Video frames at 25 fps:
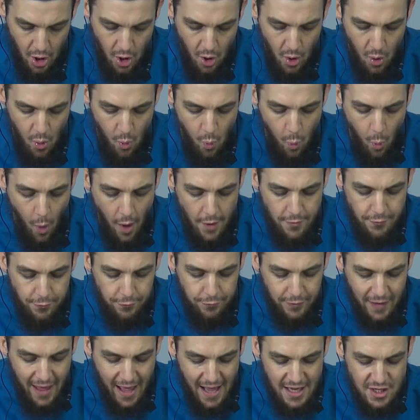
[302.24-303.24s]
One
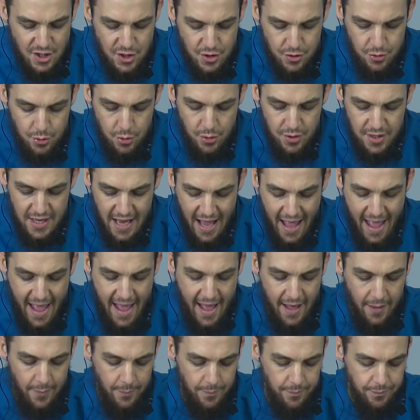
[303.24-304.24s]
flies through the
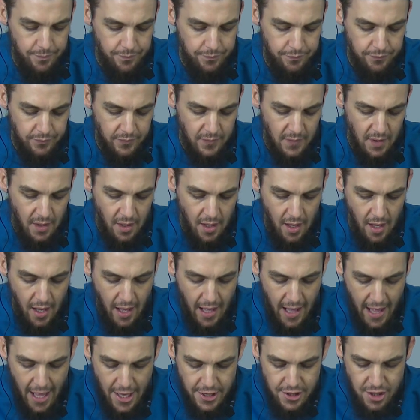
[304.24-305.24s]
air.
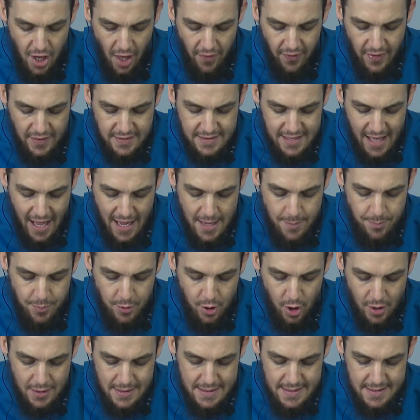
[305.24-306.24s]
Another type
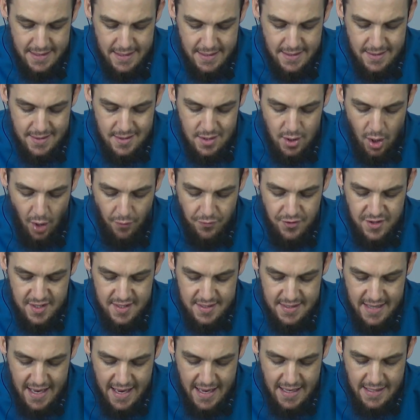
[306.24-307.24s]
consists of
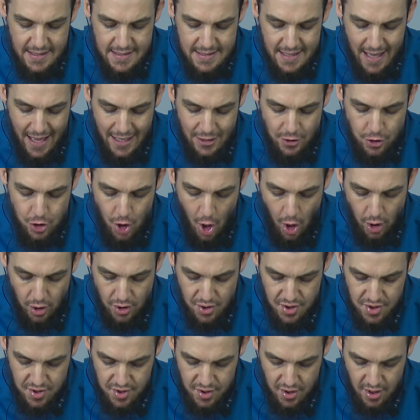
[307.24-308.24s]
snakes and
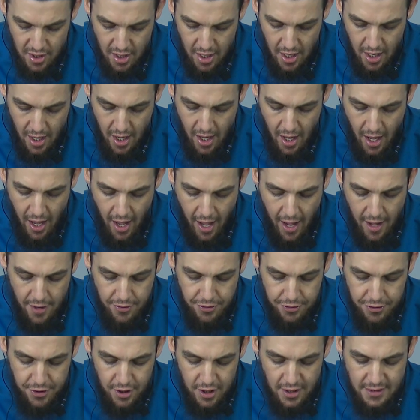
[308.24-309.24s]
dogs. A
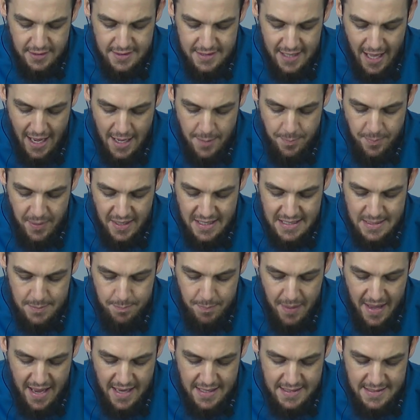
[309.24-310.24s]
third type is
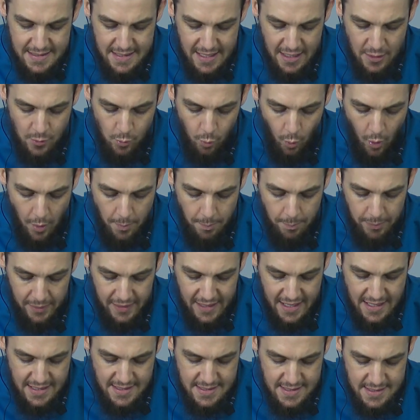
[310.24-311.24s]
based in one
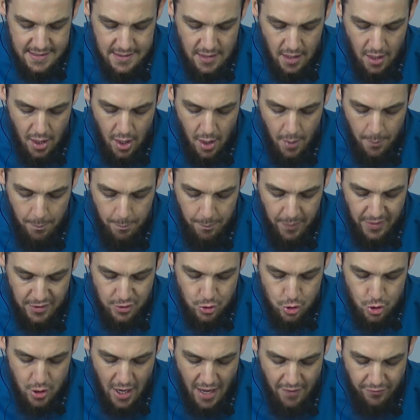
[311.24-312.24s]
place but
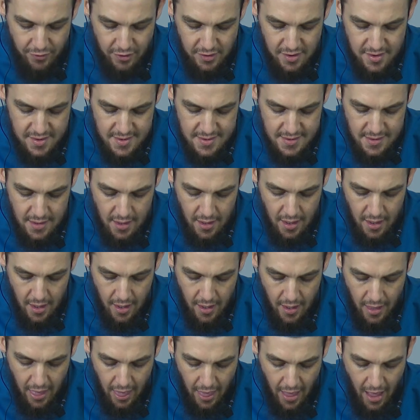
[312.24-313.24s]
travels
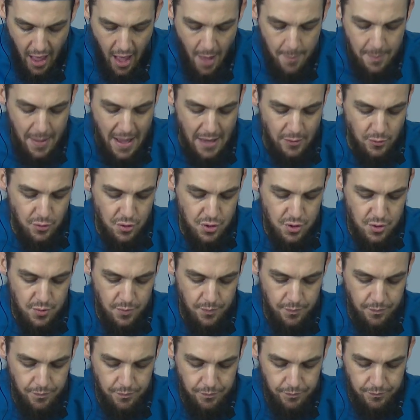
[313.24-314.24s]
about.
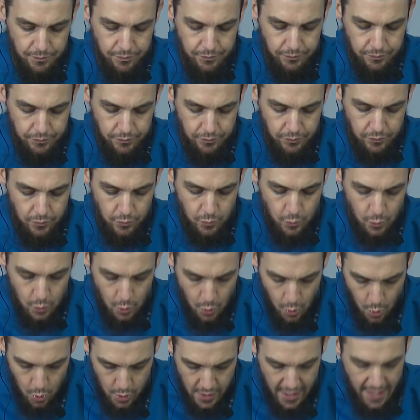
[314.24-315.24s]

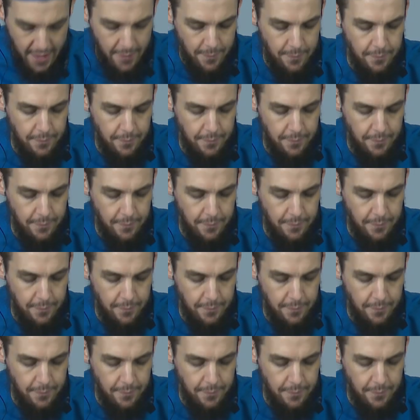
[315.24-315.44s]
Okay.